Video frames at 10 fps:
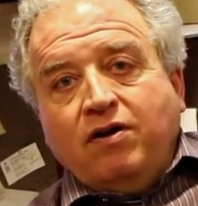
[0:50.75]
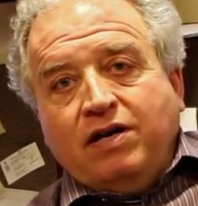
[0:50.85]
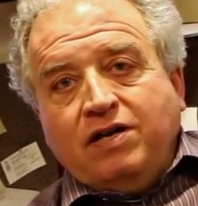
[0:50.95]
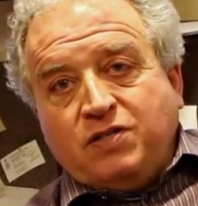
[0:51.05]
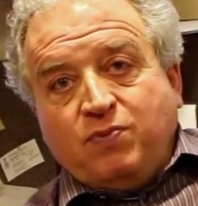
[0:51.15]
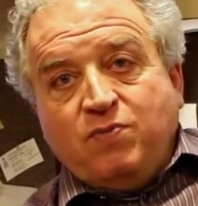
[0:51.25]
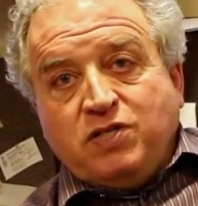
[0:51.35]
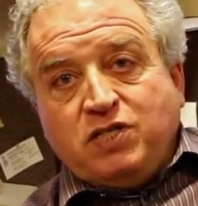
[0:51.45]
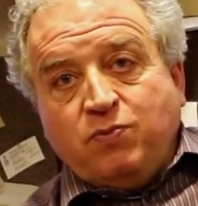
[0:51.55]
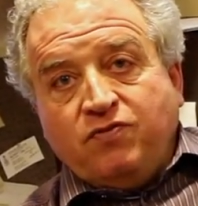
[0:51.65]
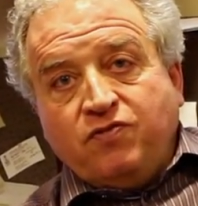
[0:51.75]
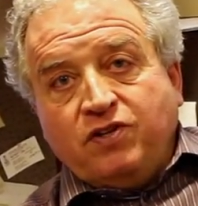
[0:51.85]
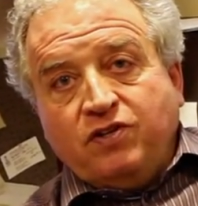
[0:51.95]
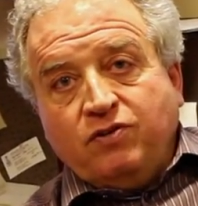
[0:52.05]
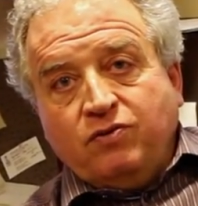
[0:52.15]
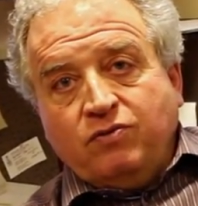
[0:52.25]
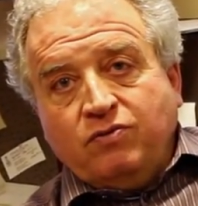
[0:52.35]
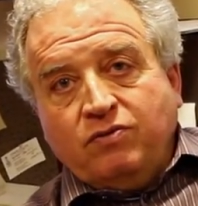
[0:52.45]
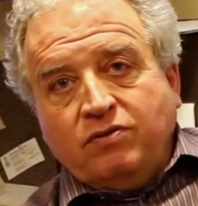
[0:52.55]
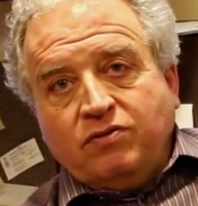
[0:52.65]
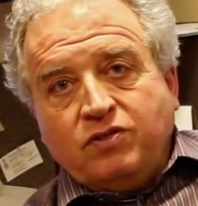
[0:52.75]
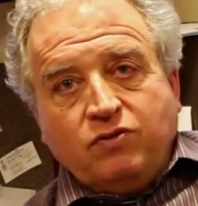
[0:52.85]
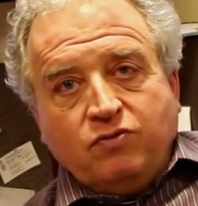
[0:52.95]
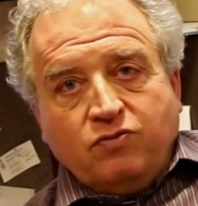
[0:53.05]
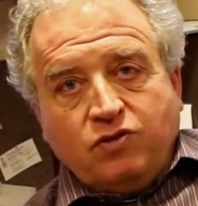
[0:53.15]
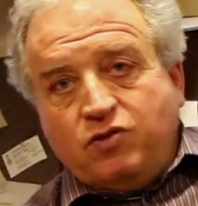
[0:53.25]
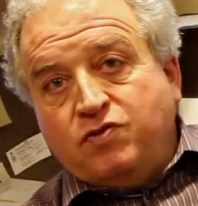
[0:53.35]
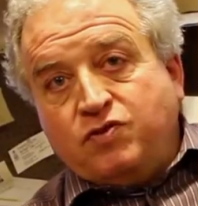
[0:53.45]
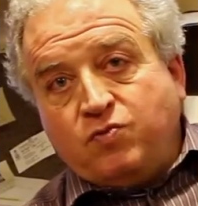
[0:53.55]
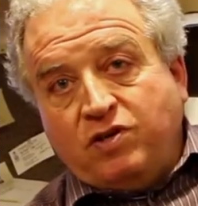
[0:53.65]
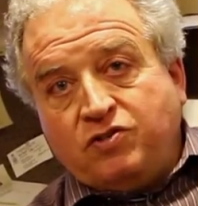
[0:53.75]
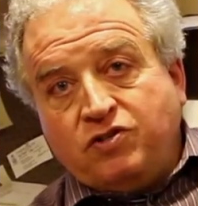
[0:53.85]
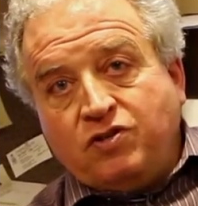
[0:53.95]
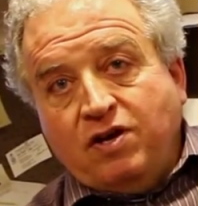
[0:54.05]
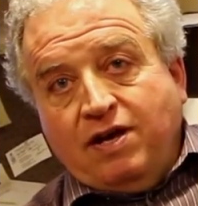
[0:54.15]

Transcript: is it permissible for you to turn the switch